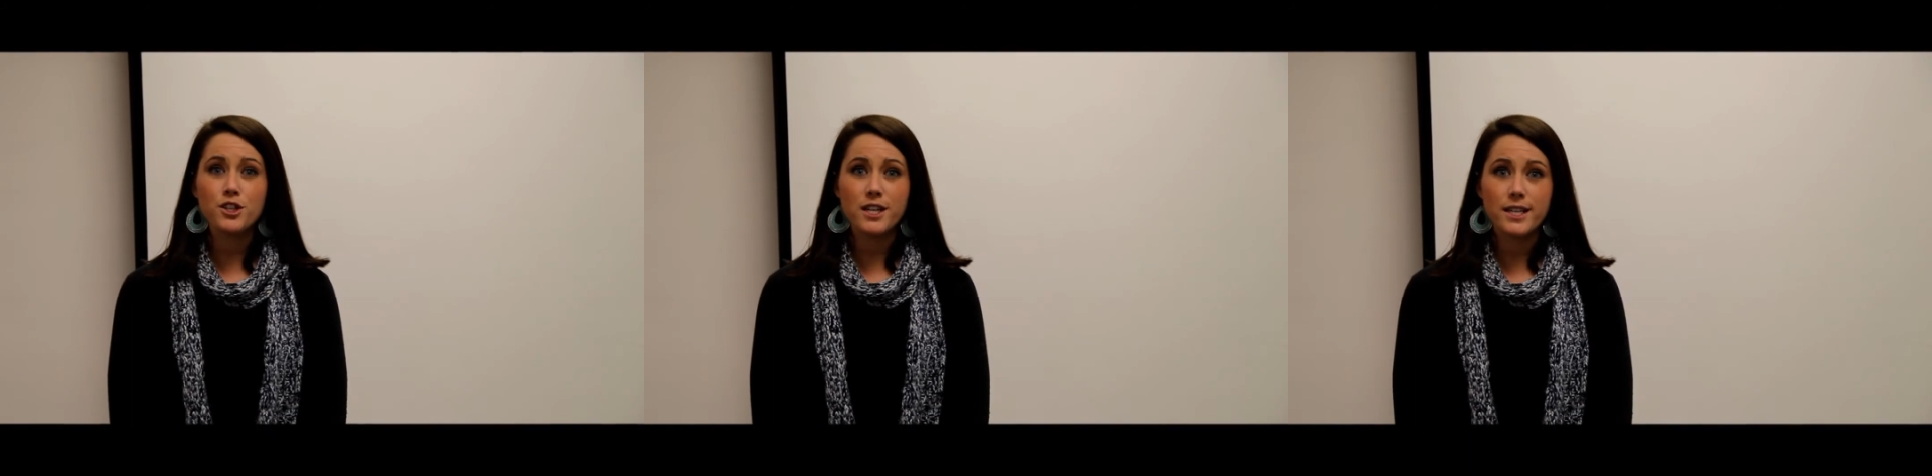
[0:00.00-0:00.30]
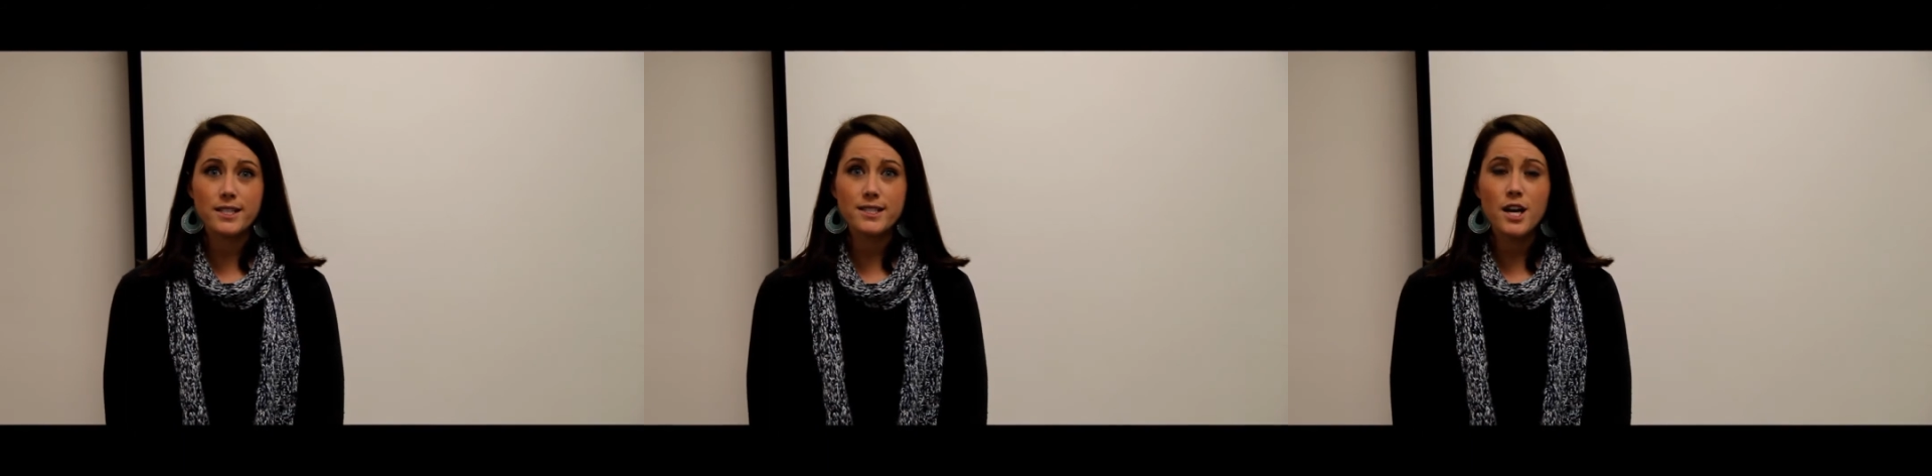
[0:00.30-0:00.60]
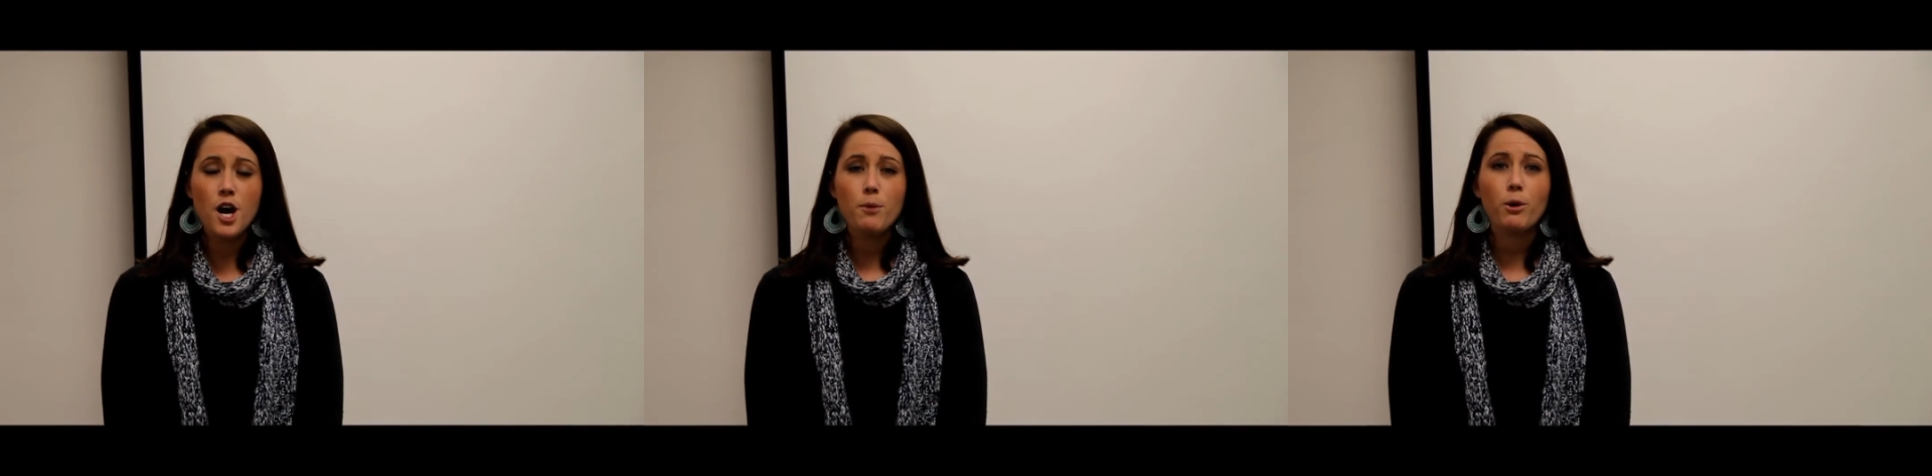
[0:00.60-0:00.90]
is,
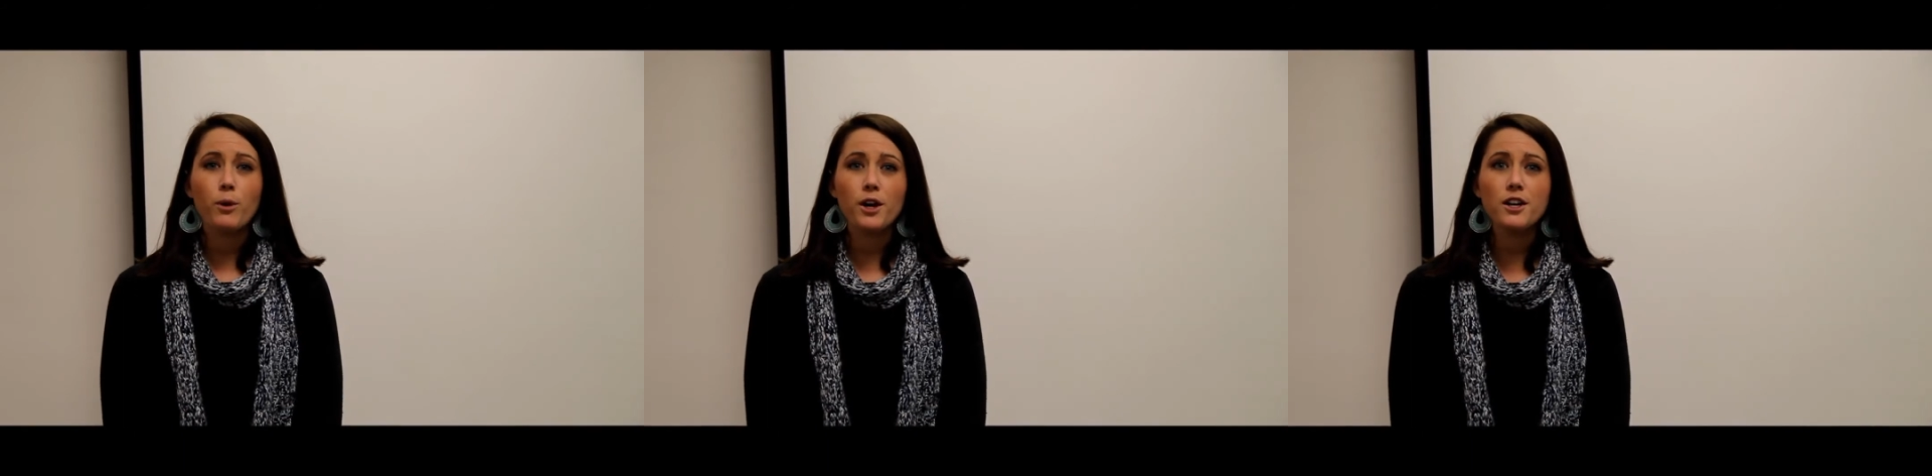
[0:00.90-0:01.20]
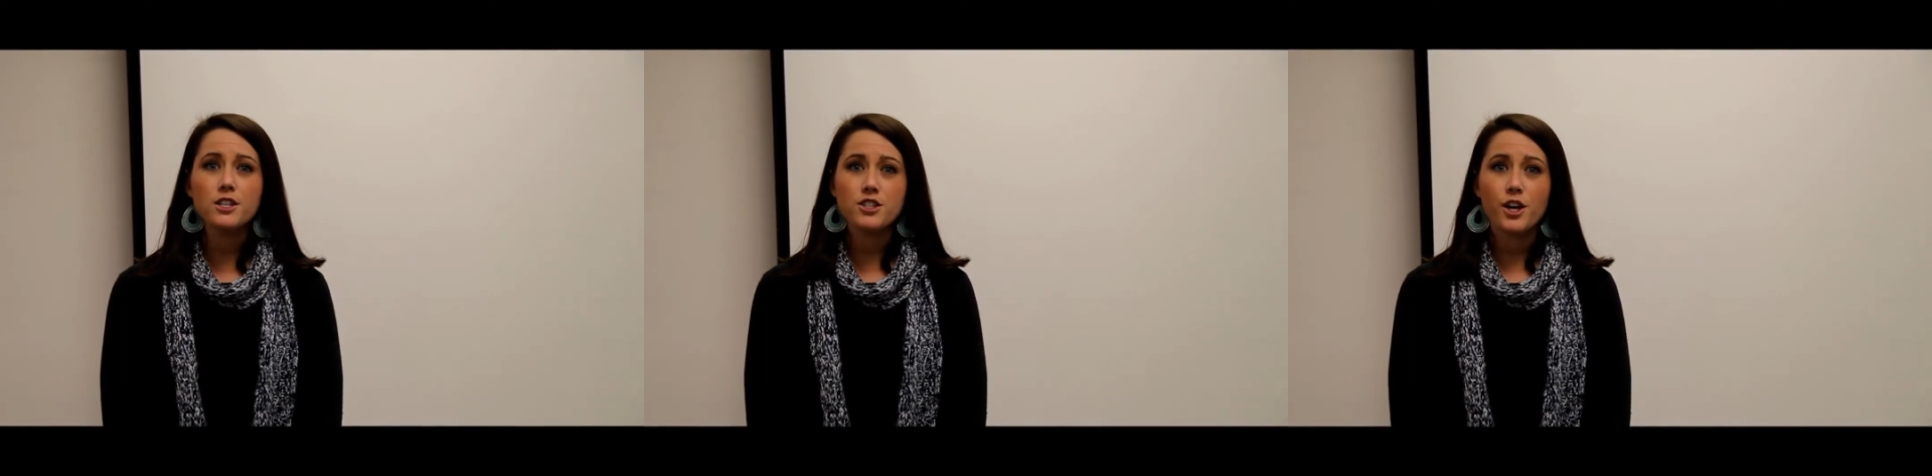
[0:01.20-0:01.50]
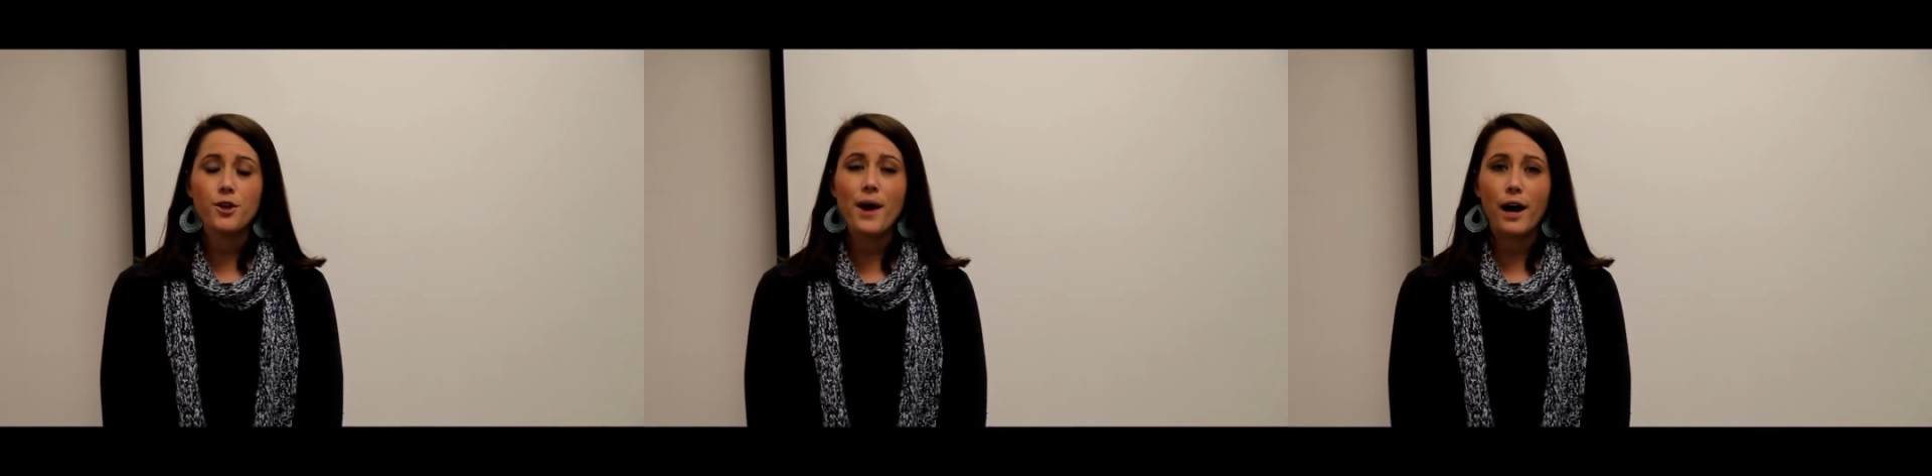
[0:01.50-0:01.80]
but we're going to show
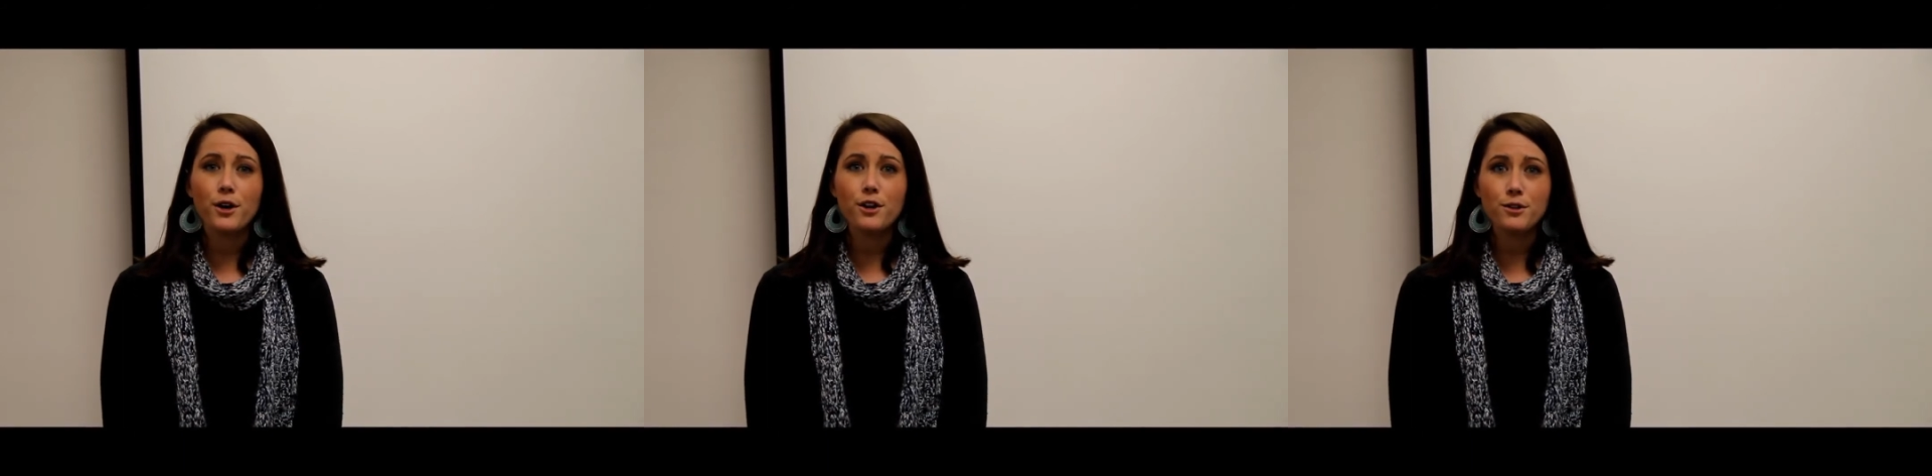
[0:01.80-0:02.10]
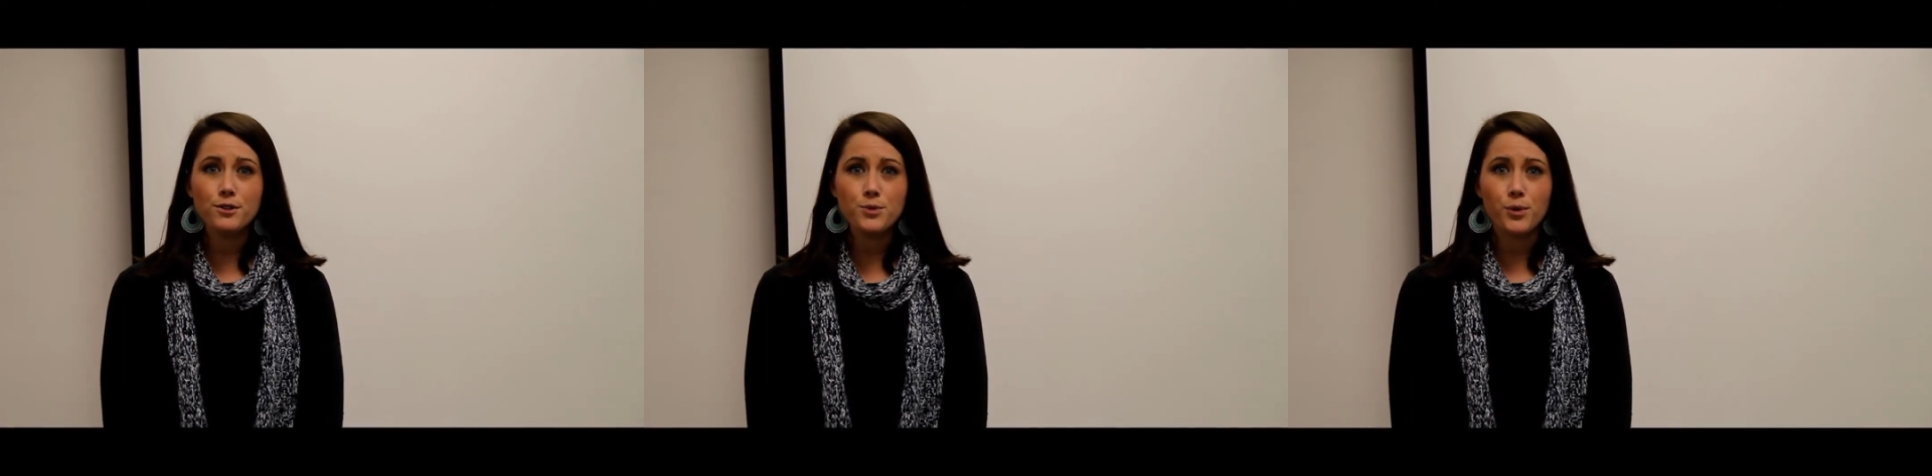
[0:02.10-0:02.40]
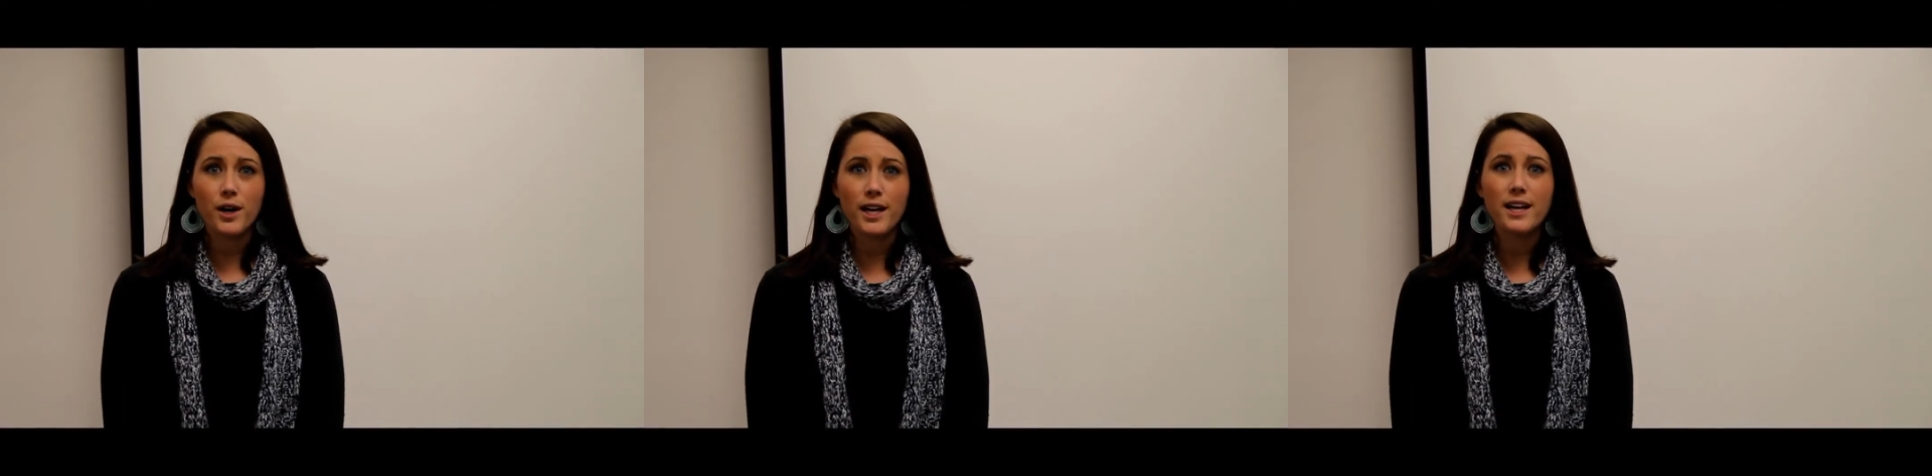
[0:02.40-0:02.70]
you how to use
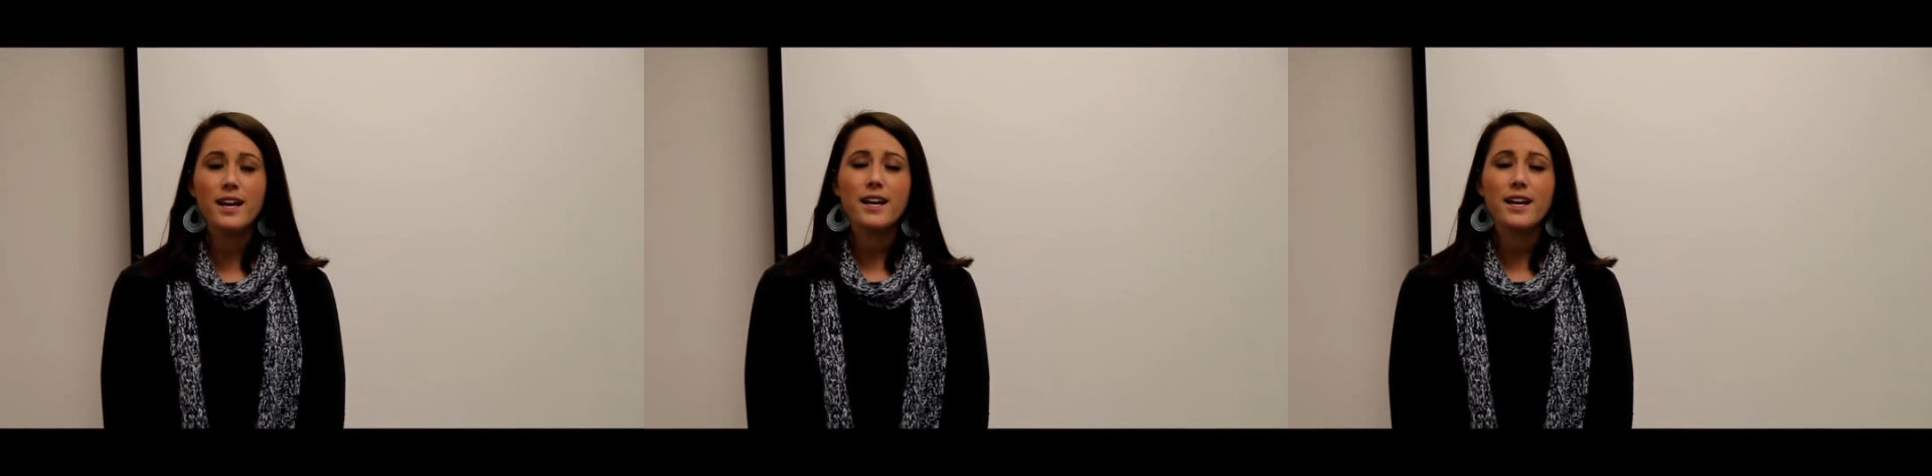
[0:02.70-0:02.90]
one